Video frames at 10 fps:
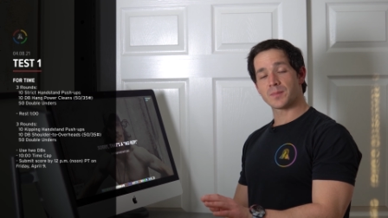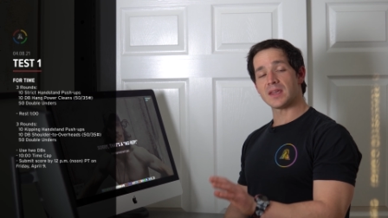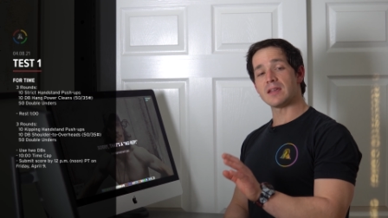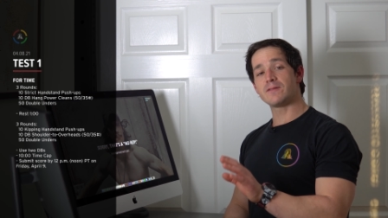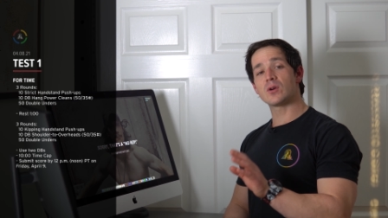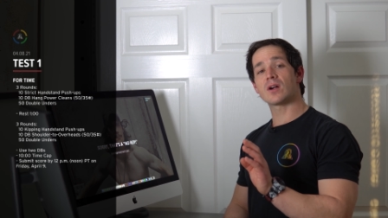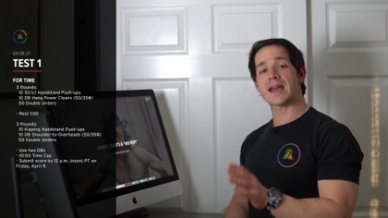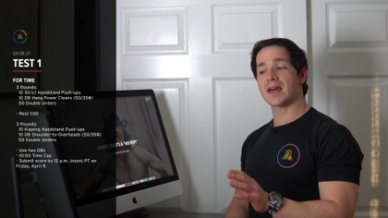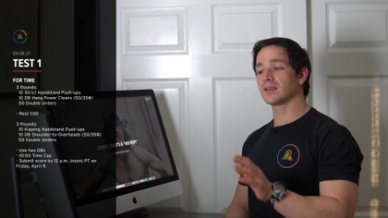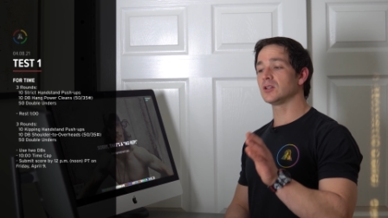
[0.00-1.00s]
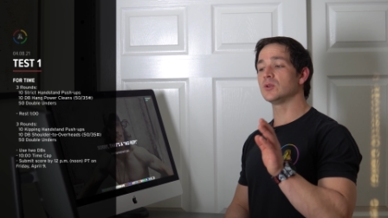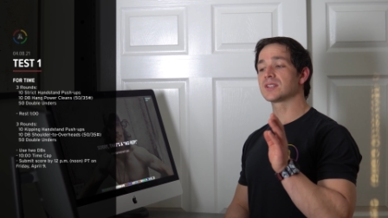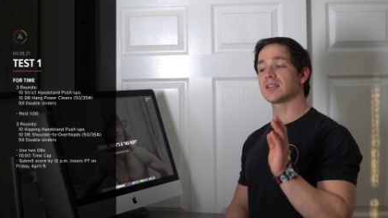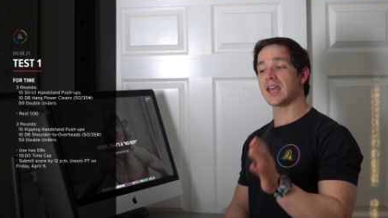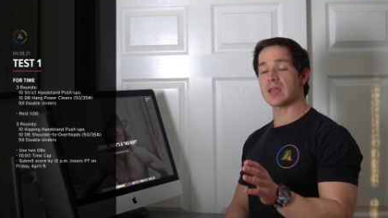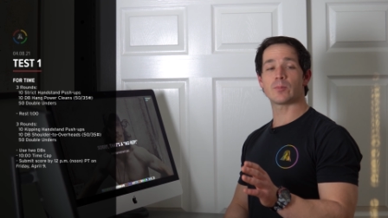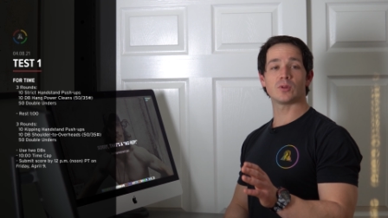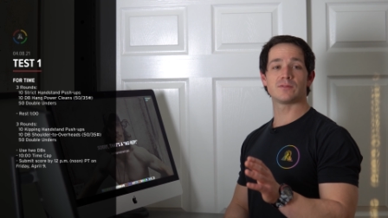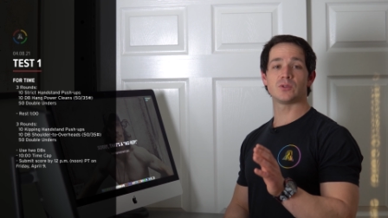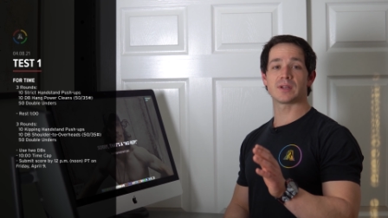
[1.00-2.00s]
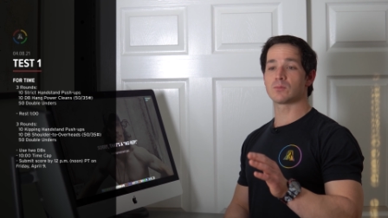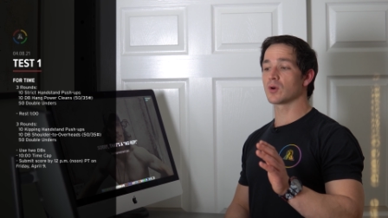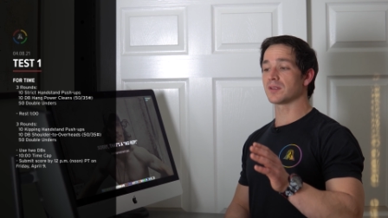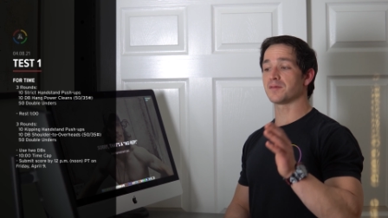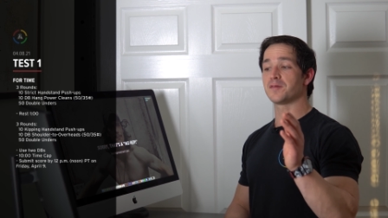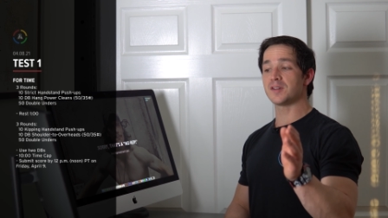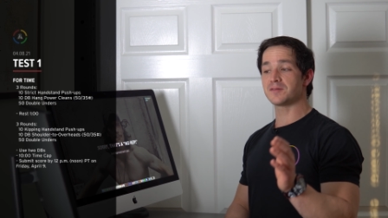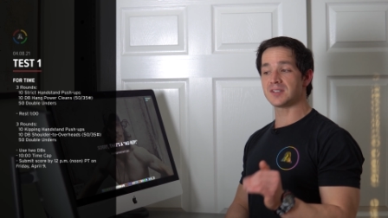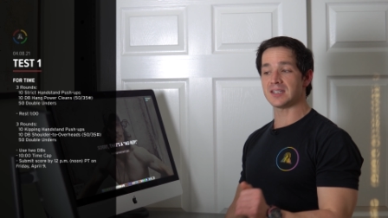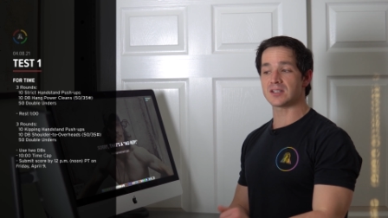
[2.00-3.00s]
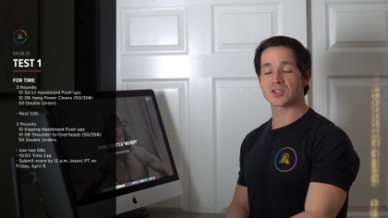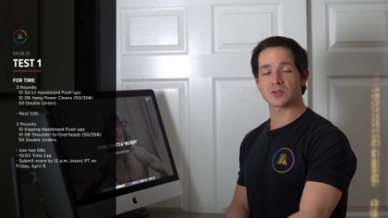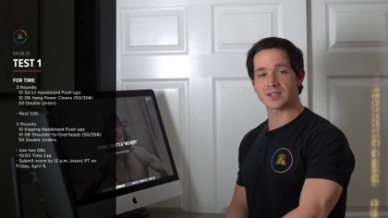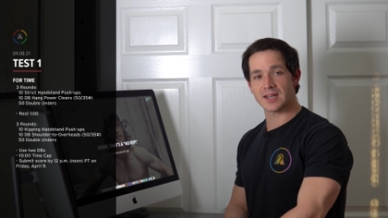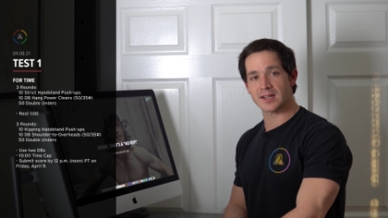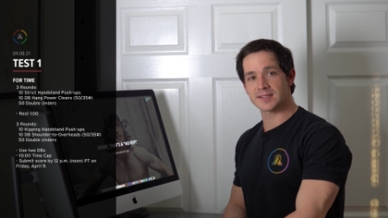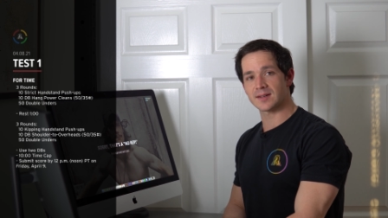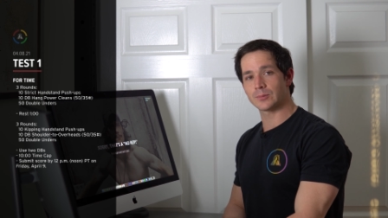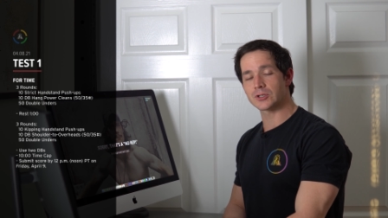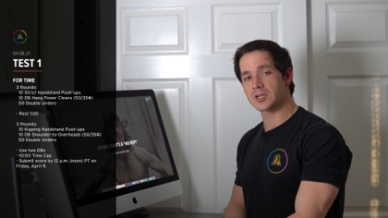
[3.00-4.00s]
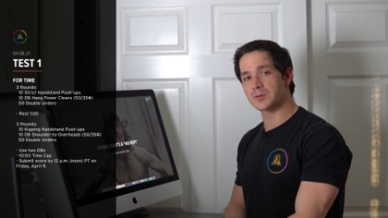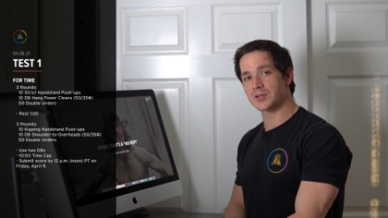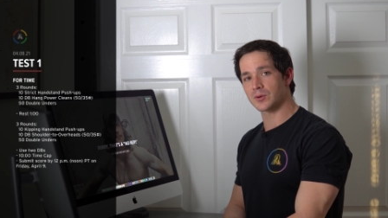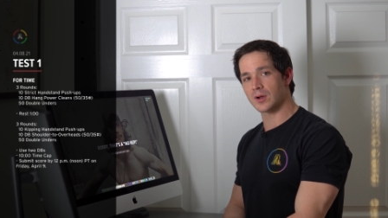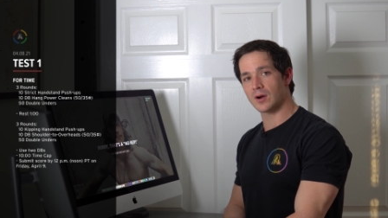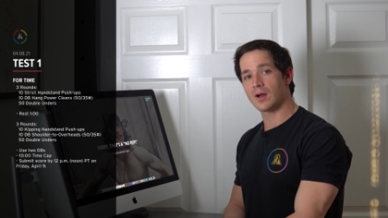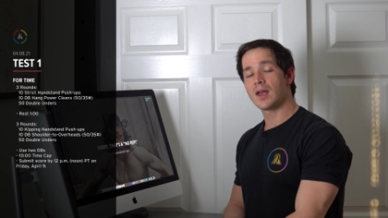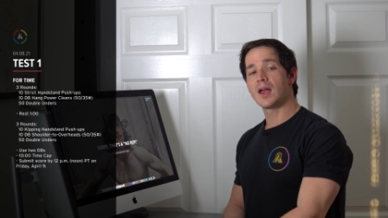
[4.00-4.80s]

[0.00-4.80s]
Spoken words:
If you are an athlete who is capable of doing more than 15 strict handstand push-ups in a row,